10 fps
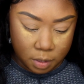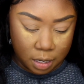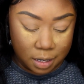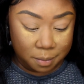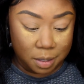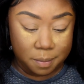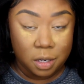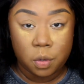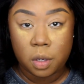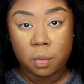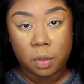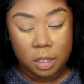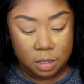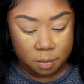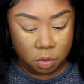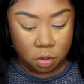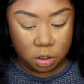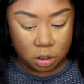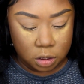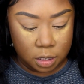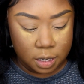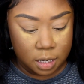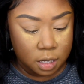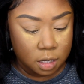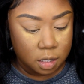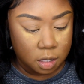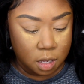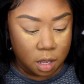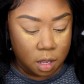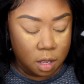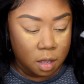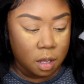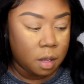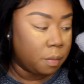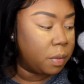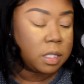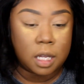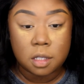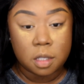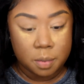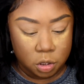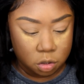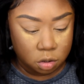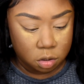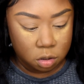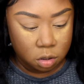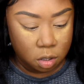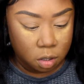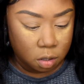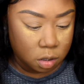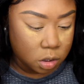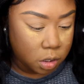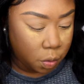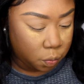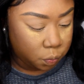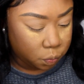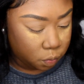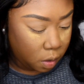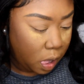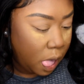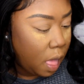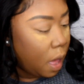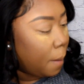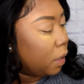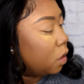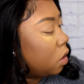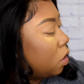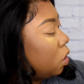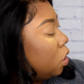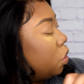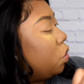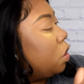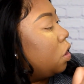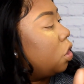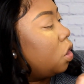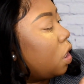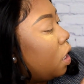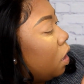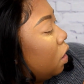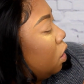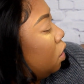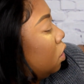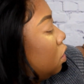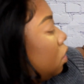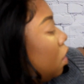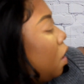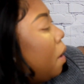And I'm going to be doing a really simple look today besides the pearls. So I'm going to use the shades